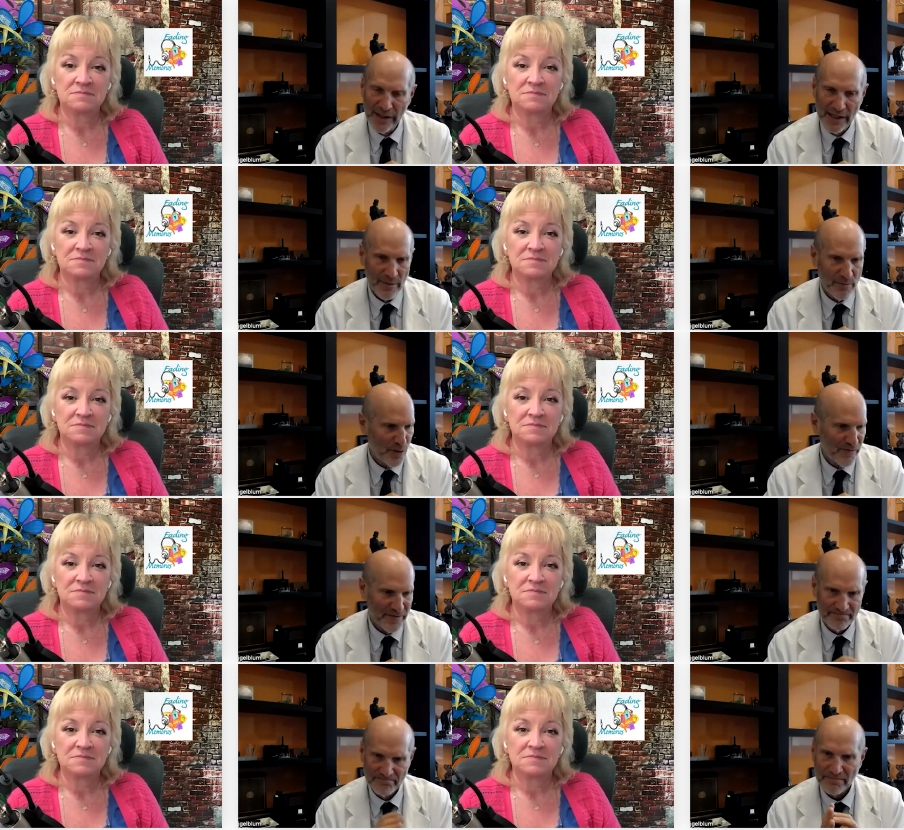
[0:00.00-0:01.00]
Speaker 1: can move
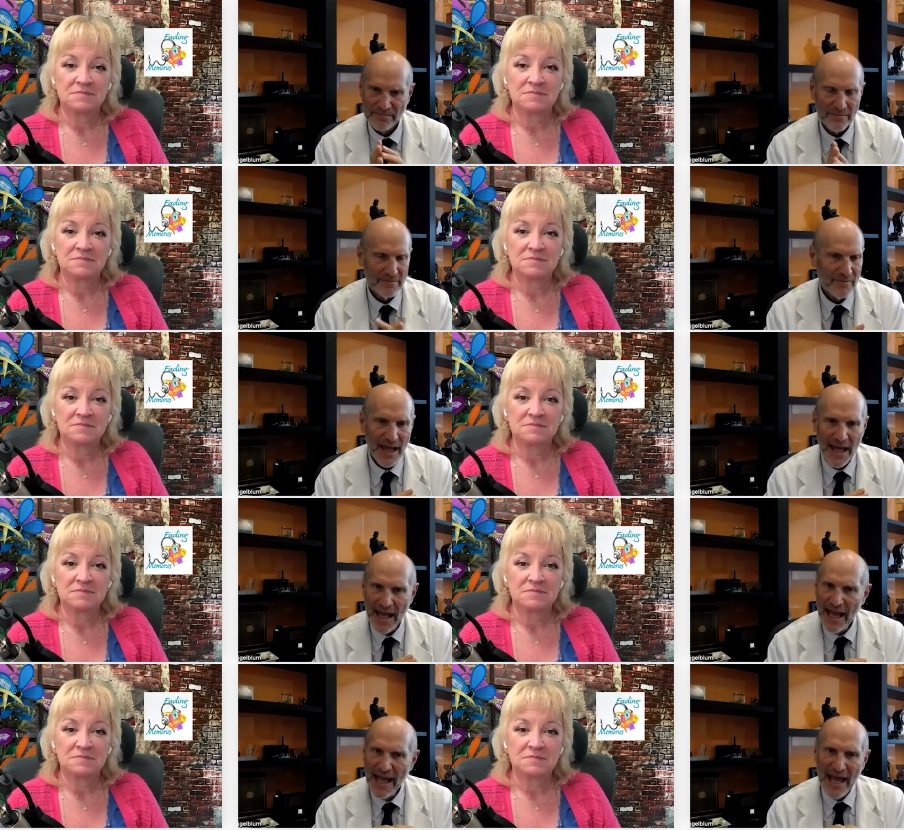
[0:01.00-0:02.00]

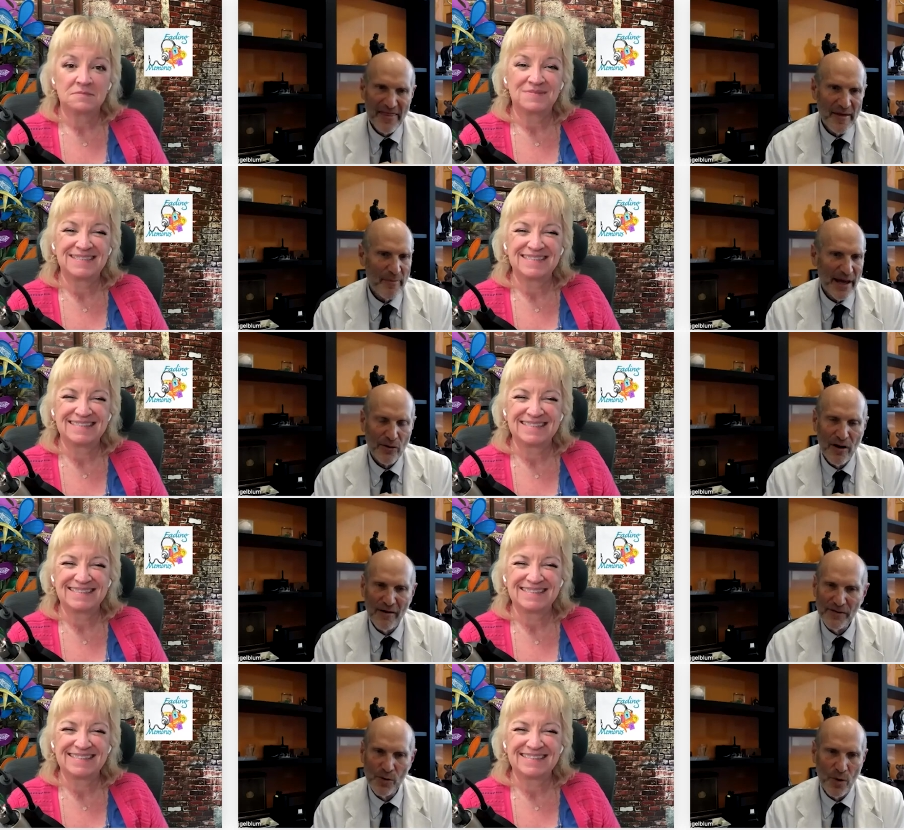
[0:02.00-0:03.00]
the better
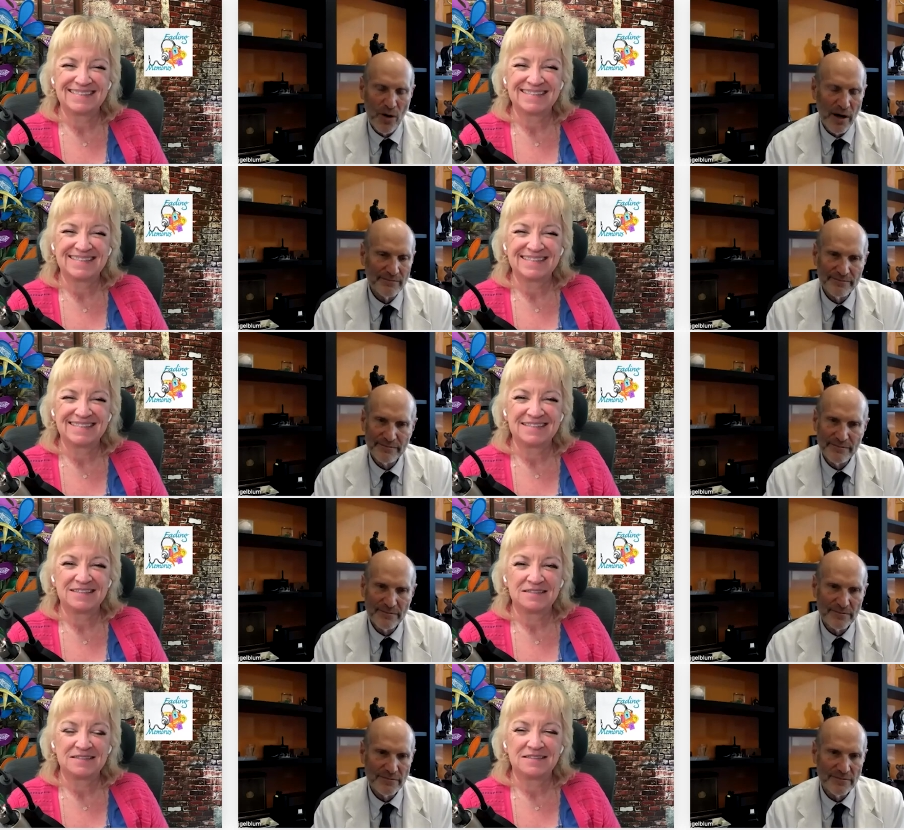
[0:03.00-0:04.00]
off you are.
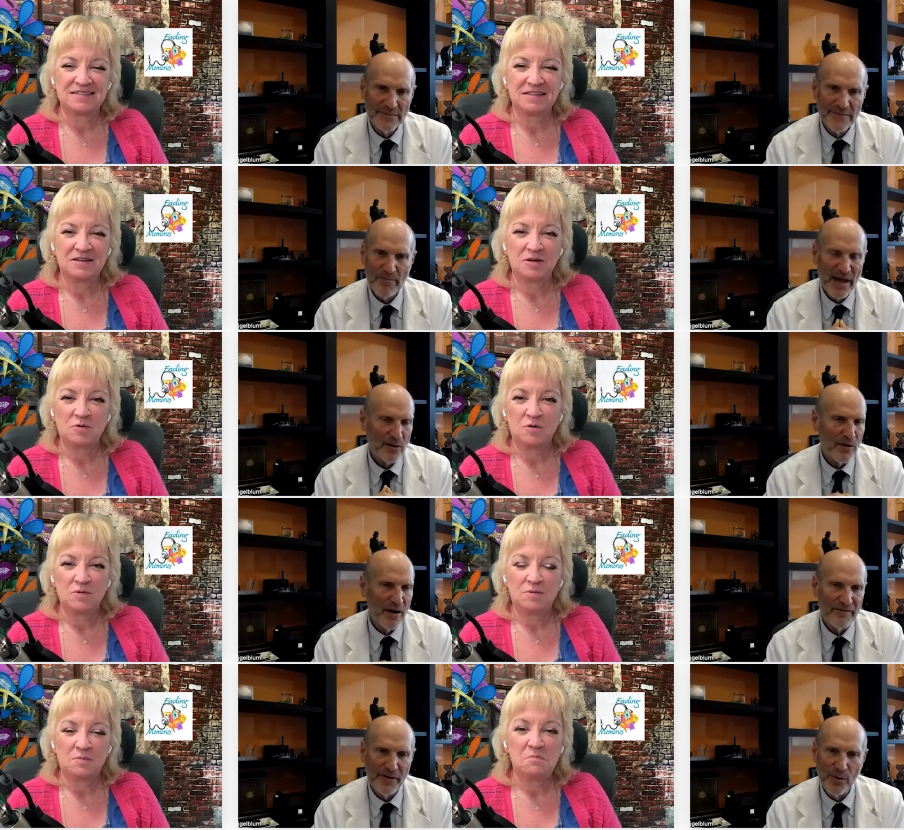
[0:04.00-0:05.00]
The better
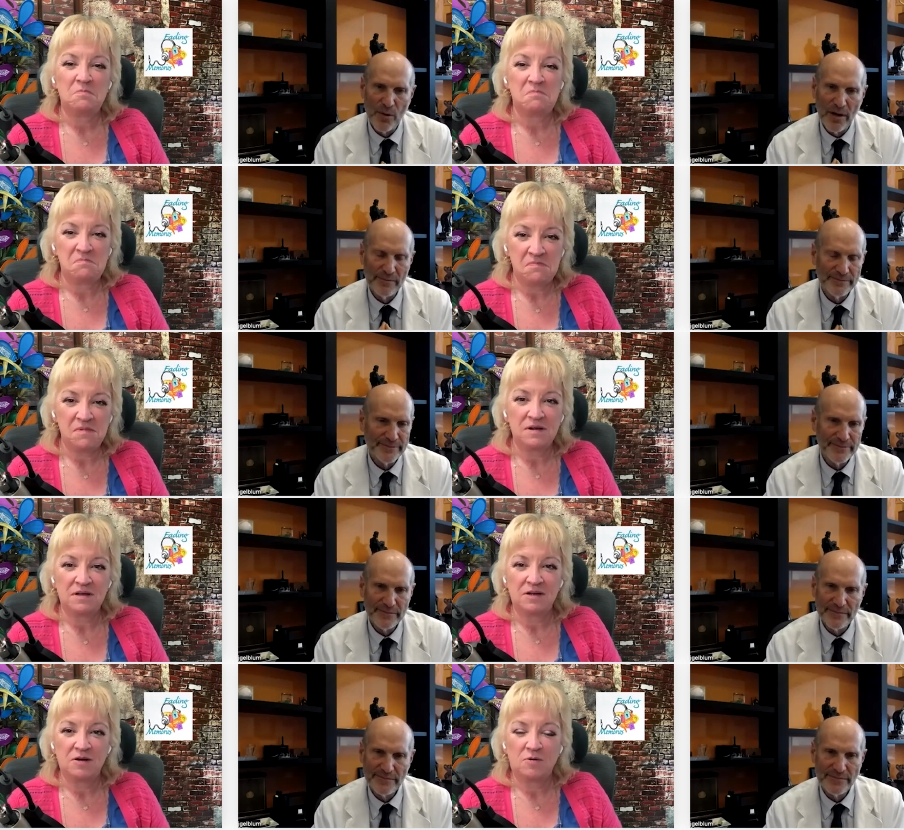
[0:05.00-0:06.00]
off you are.
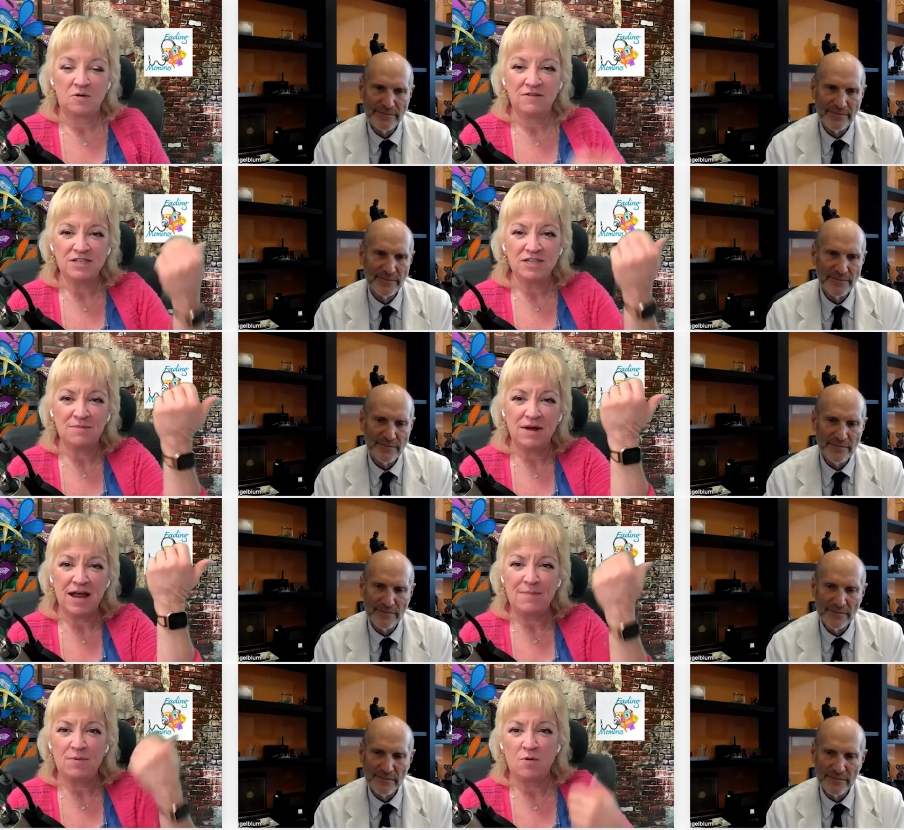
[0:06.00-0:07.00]
Speaker 2: Well, every time my
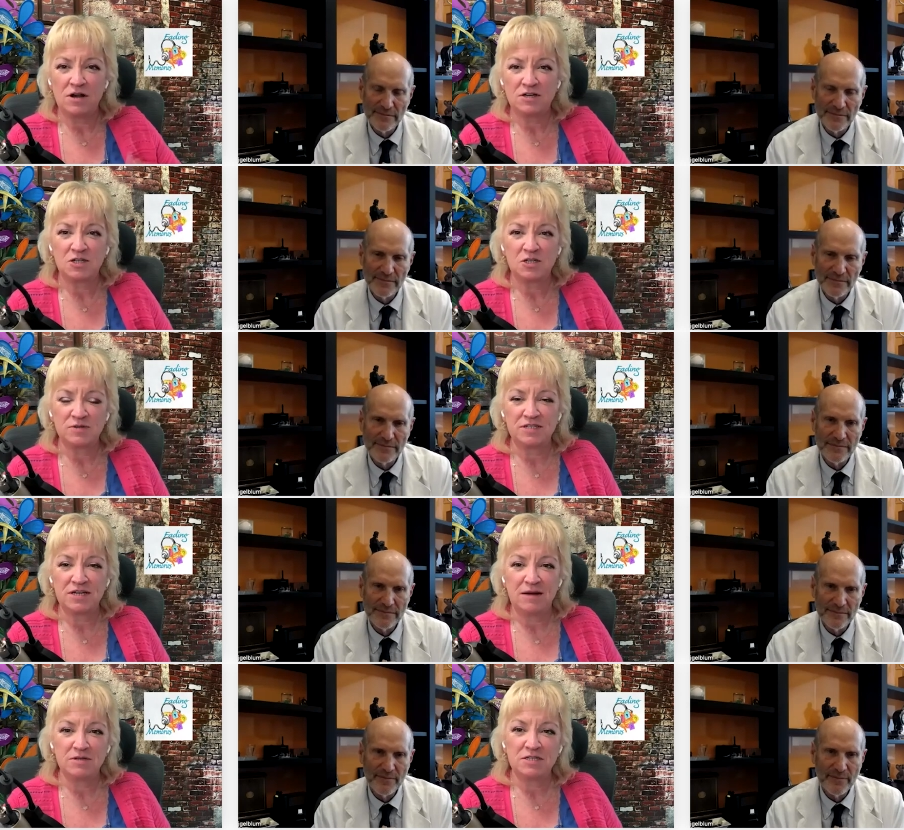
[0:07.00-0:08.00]
Apple Watch tells me it's
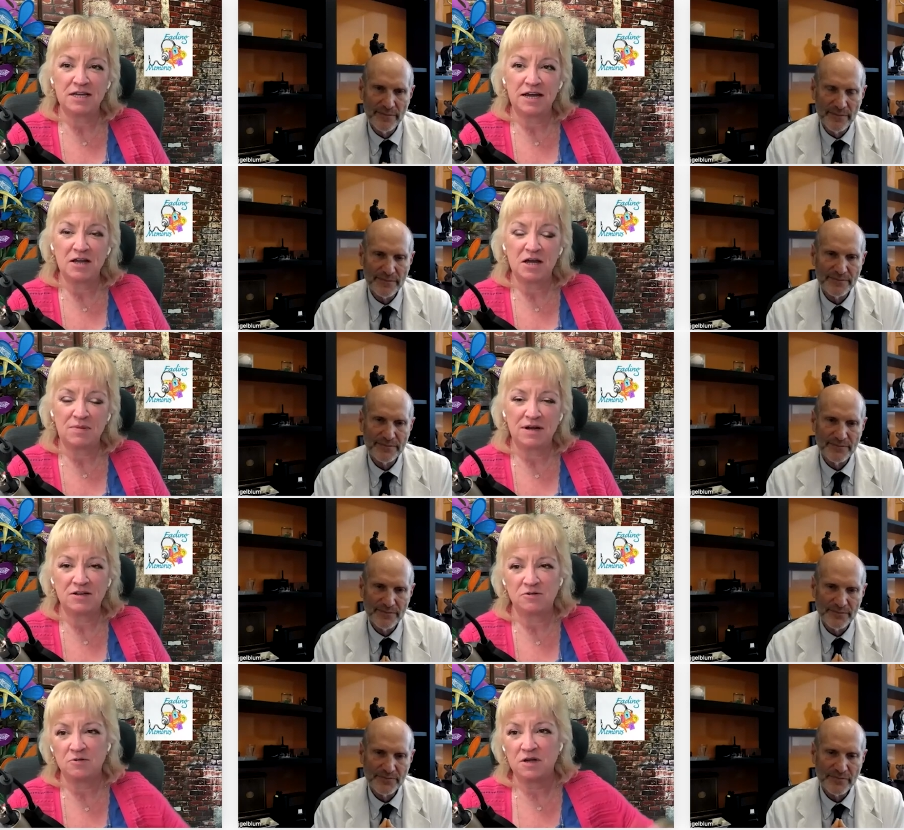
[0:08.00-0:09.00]
time to stand up, I
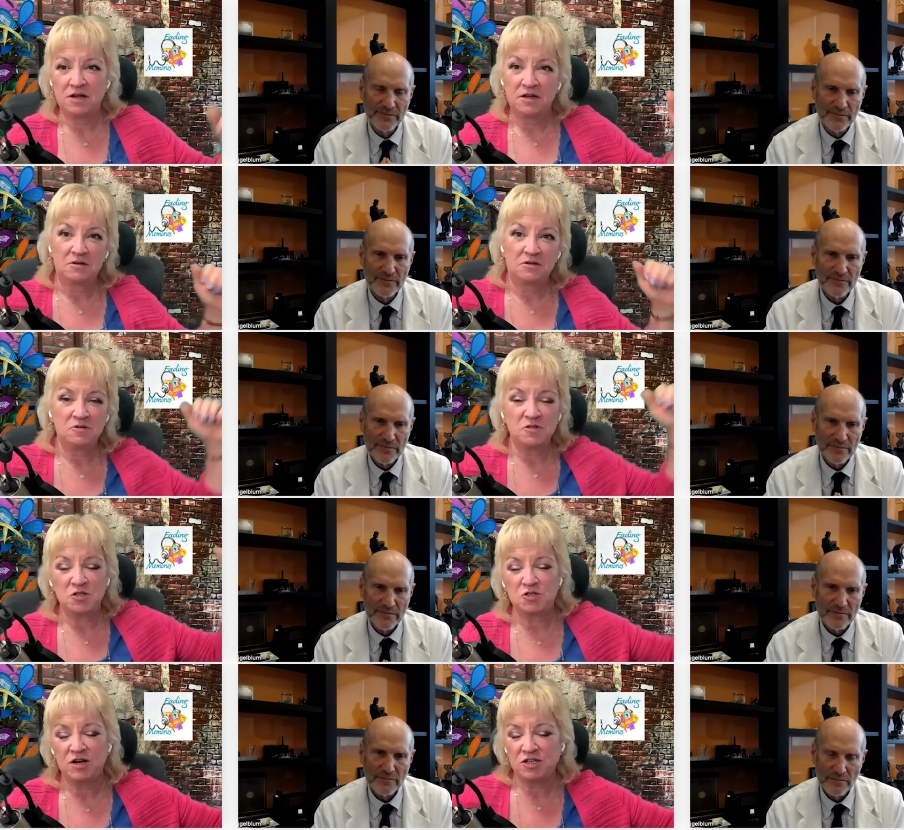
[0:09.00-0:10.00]
do little
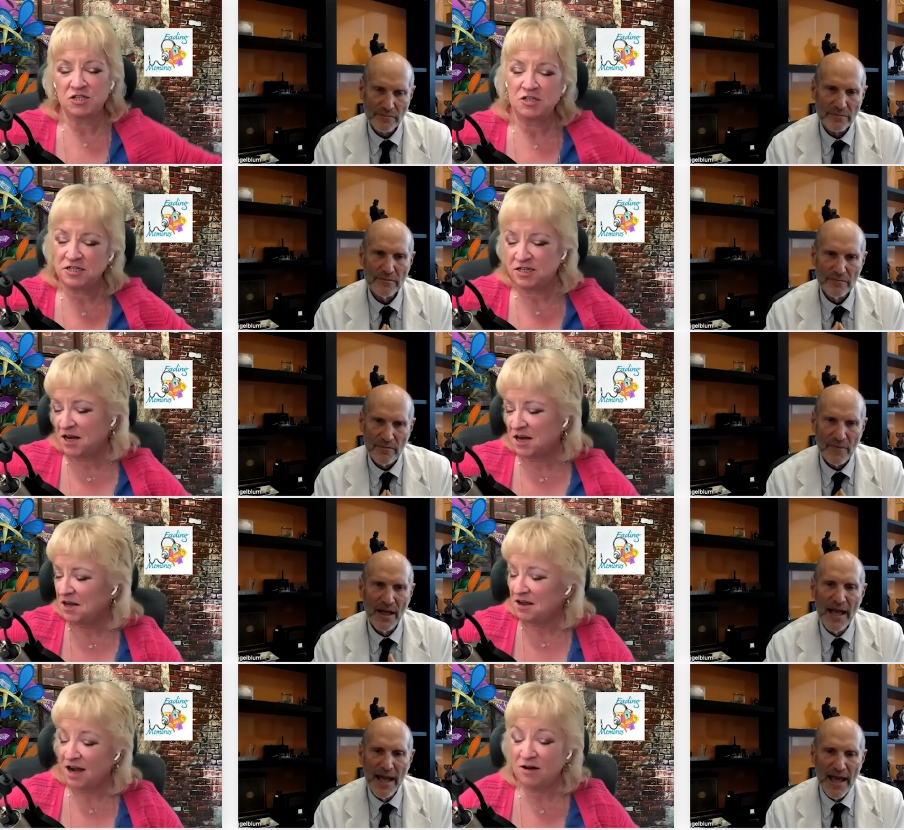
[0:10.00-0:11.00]
stretches and
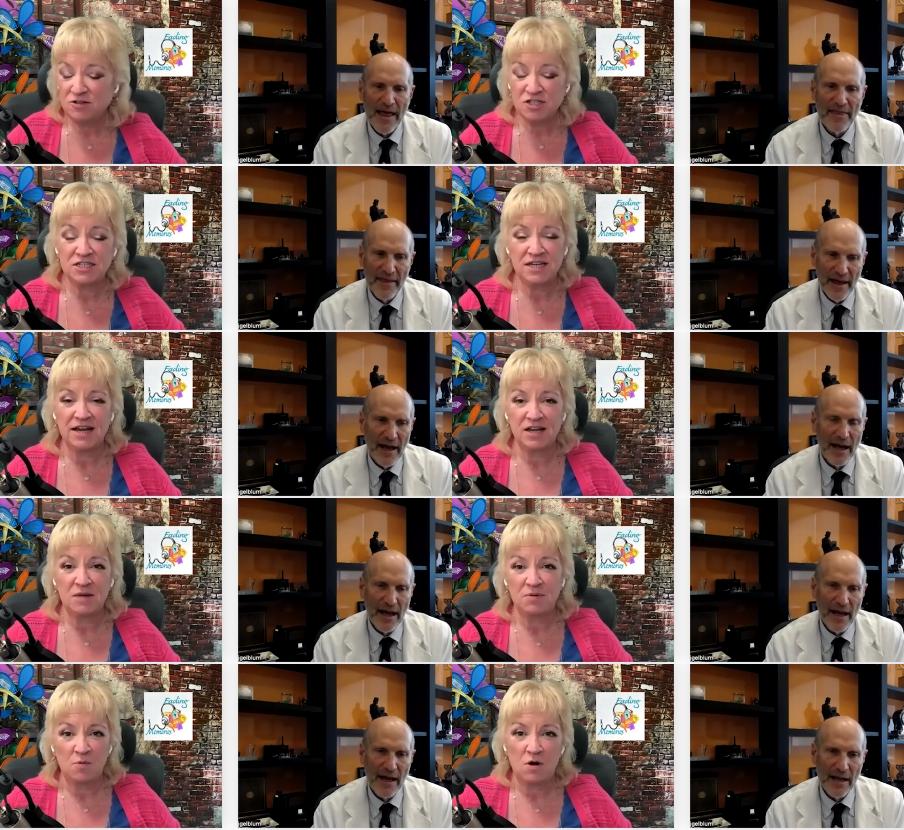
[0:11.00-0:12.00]
I I don't just stand up and